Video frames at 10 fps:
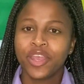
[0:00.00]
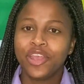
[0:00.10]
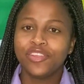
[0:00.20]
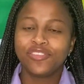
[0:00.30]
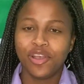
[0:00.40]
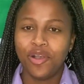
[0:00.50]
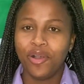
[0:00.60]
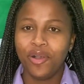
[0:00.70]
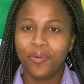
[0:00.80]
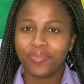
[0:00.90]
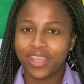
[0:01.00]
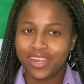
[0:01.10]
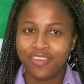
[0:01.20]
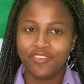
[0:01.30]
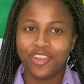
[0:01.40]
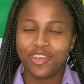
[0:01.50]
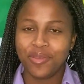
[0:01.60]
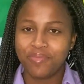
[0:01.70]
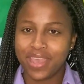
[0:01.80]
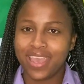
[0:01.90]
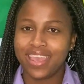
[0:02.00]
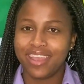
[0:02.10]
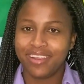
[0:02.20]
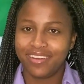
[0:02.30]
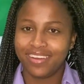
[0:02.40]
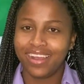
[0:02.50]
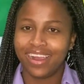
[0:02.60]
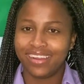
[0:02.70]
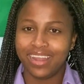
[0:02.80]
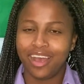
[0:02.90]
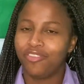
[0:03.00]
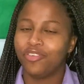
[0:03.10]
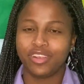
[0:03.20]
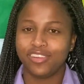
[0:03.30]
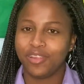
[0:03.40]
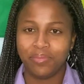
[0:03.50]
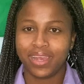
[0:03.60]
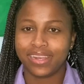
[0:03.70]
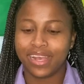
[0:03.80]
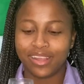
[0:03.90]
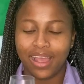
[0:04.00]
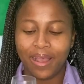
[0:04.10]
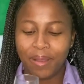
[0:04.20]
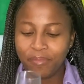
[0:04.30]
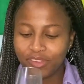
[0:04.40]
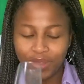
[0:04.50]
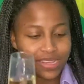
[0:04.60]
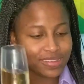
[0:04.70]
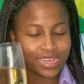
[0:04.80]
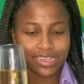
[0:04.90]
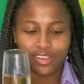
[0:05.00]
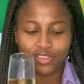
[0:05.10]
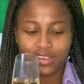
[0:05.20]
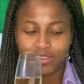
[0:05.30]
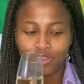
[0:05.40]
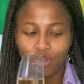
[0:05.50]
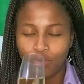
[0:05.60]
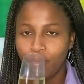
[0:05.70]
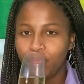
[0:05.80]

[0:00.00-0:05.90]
So in the video you may hear her laugh out or something like that. So let's get into this now.